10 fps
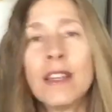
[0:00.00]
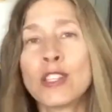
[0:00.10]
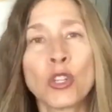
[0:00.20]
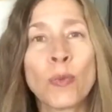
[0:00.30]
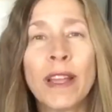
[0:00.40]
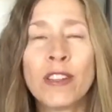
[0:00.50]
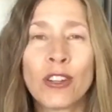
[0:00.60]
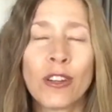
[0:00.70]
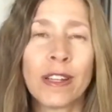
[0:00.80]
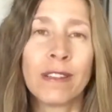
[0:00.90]

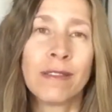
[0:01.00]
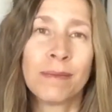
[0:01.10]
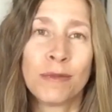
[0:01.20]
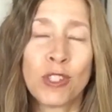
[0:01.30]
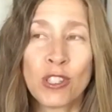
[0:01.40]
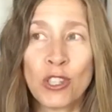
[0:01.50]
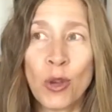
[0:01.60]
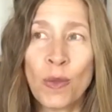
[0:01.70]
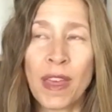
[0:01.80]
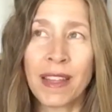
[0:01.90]
surrender and just
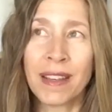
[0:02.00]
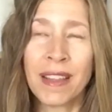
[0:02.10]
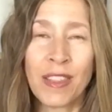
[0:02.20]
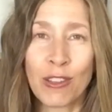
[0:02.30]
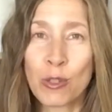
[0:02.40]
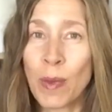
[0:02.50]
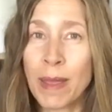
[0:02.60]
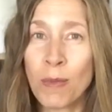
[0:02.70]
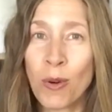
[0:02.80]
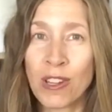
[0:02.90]
know that there's way
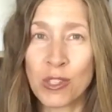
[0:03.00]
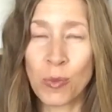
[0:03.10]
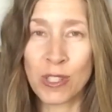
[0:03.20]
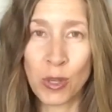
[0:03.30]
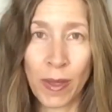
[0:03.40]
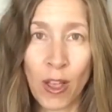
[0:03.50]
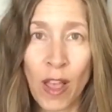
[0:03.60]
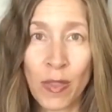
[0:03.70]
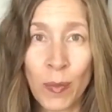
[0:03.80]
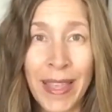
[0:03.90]
more to what's going
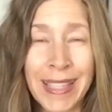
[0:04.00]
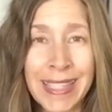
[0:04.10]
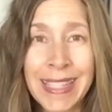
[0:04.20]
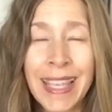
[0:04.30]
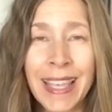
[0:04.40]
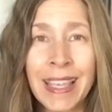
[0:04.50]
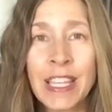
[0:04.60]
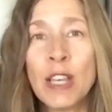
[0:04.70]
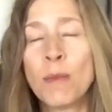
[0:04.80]
on than we can see.